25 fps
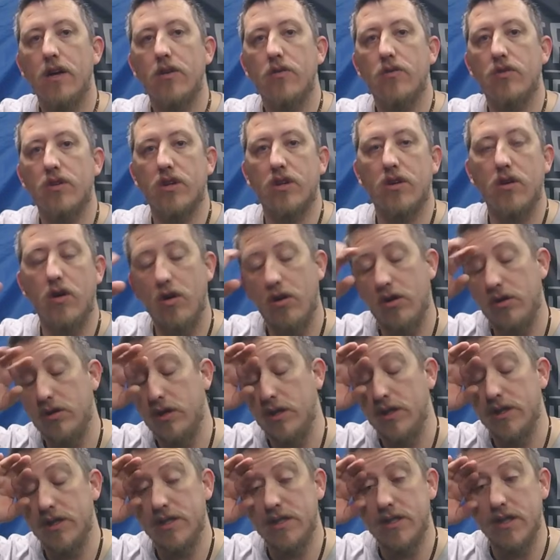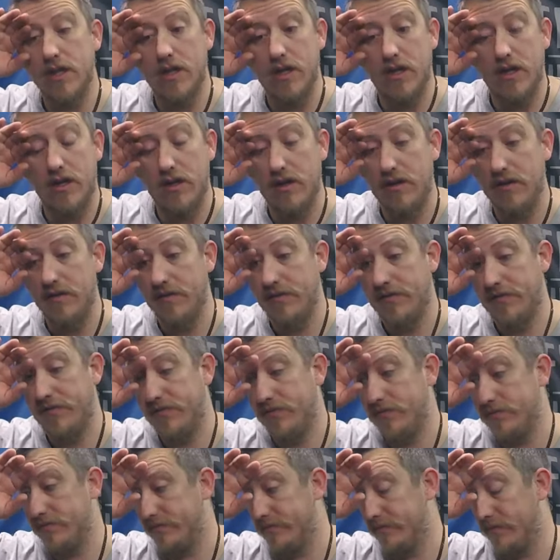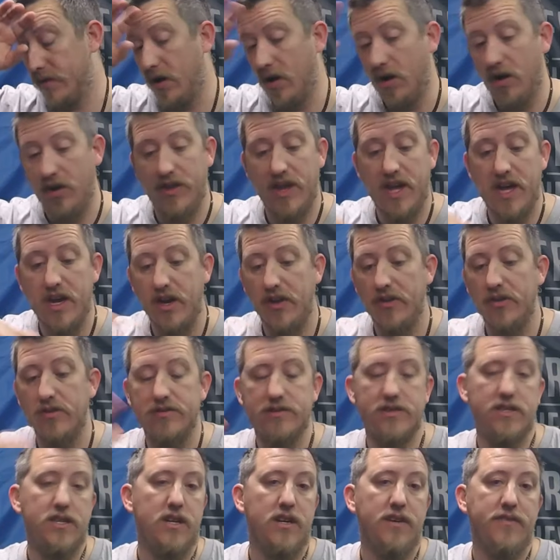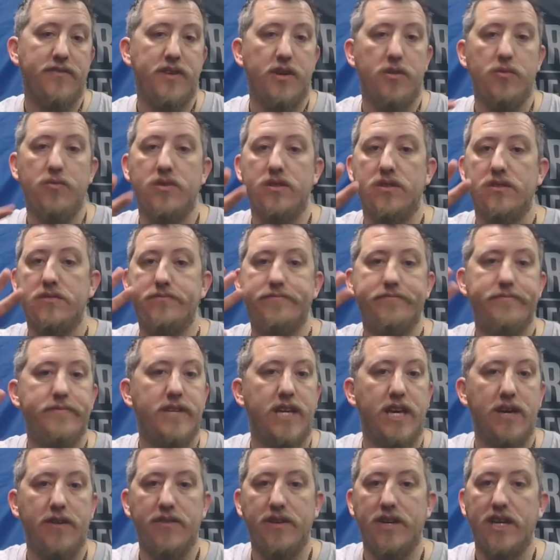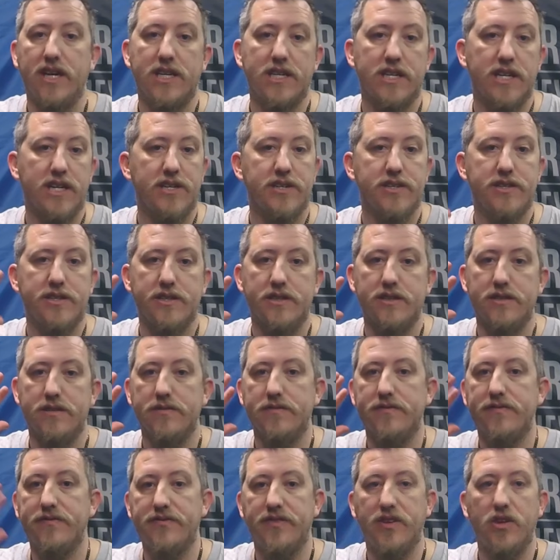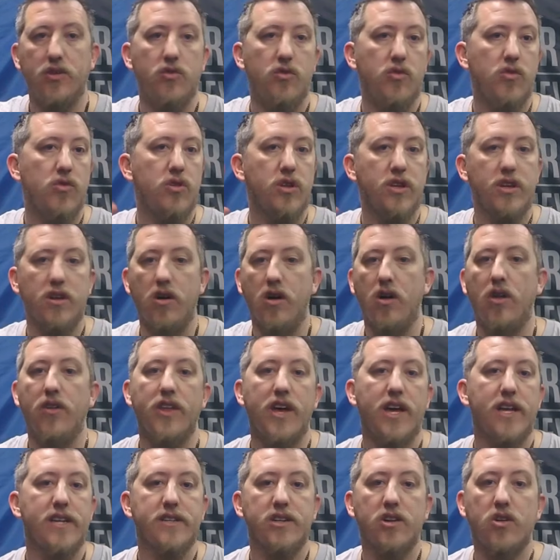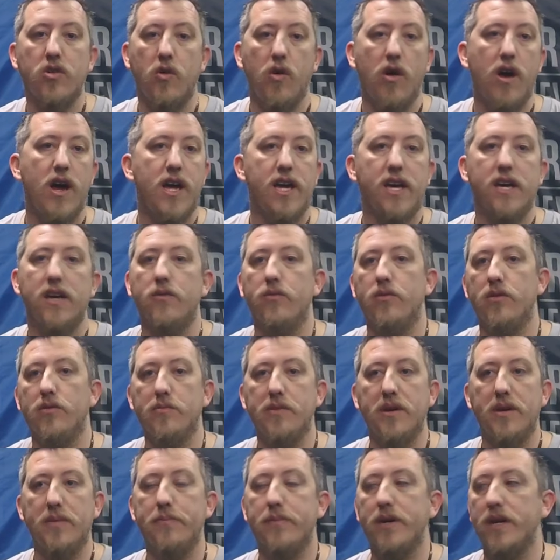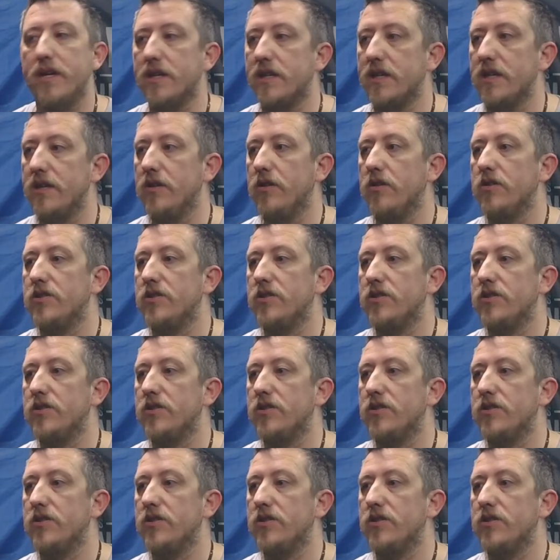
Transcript: regardless of all that other stuff, it would give it ignition, fuel, and all that, and crank. It wouldn't be a big deal.